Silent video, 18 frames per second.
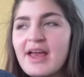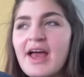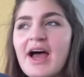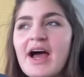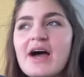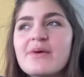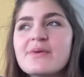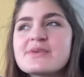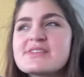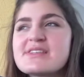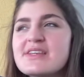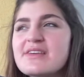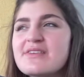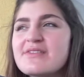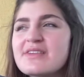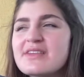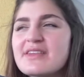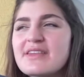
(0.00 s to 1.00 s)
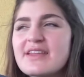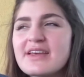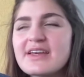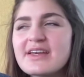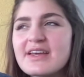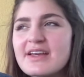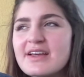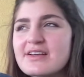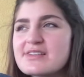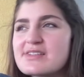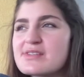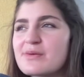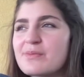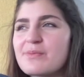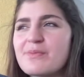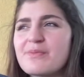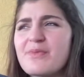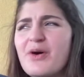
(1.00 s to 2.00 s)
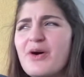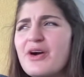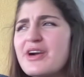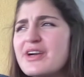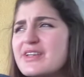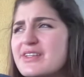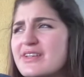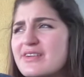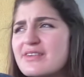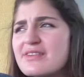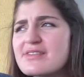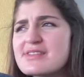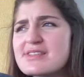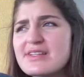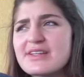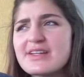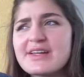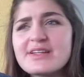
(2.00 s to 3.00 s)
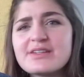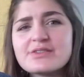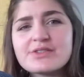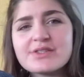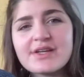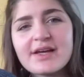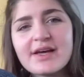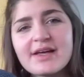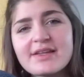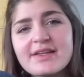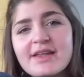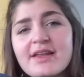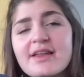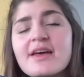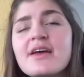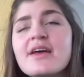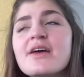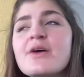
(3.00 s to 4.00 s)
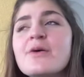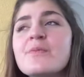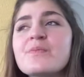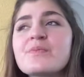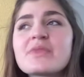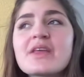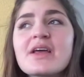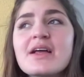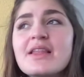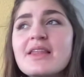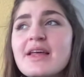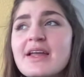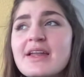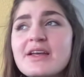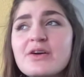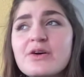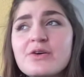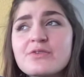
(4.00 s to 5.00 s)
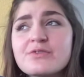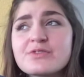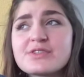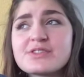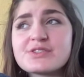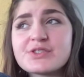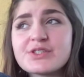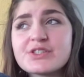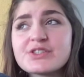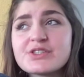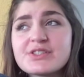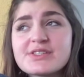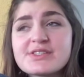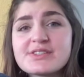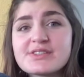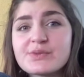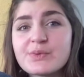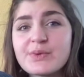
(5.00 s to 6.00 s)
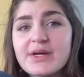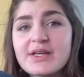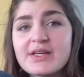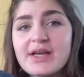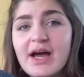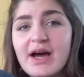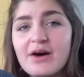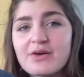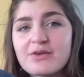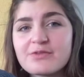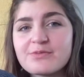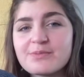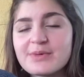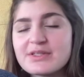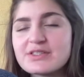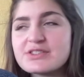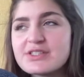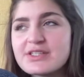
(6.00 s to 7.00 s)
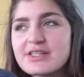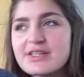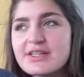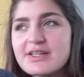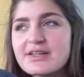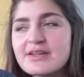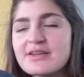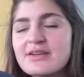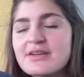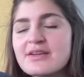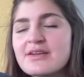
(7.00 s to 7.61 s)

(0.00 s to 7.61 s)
I was even linking some articles in the internet that letting go of restriction is a way out of binge eating.